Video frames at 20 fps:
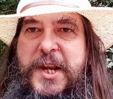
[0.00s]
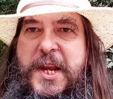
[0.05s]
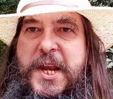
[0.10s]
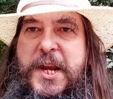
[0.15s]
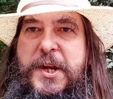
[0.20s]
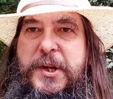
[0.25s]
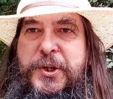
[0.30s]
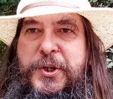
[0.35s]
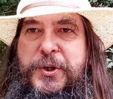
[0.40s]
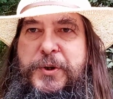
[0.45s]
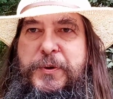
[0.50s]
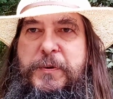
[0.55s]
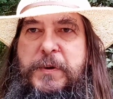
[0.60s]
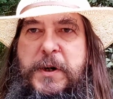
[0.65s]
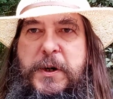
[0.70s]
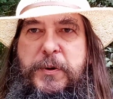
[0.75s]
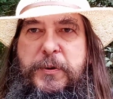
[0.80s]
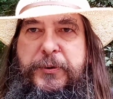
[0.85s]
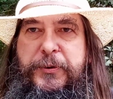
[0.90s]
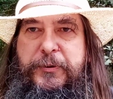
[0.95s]

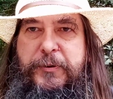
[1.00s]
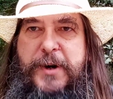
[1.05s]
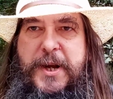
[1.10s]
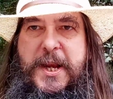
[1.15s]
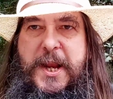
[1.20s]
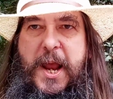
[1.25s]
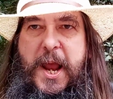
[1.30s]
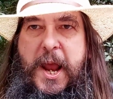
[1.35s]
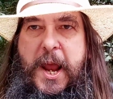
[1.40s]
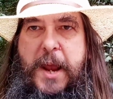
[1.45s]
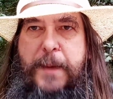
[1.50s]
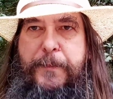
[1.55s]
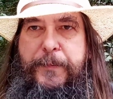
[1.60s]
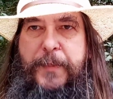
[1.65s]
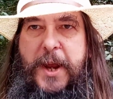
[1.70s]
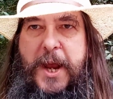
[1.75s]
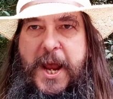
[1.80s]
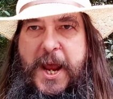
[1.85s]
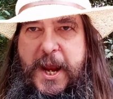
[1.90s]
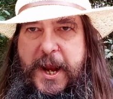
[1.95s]

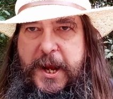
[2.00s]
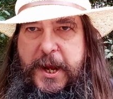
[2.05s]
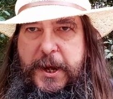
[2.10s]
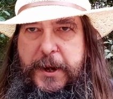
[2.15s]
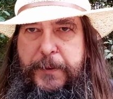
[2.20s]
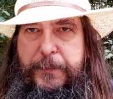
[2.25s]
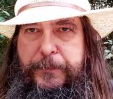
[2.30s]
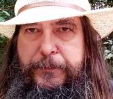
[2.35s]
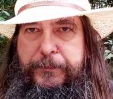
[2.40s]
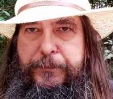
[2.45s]
E203MA.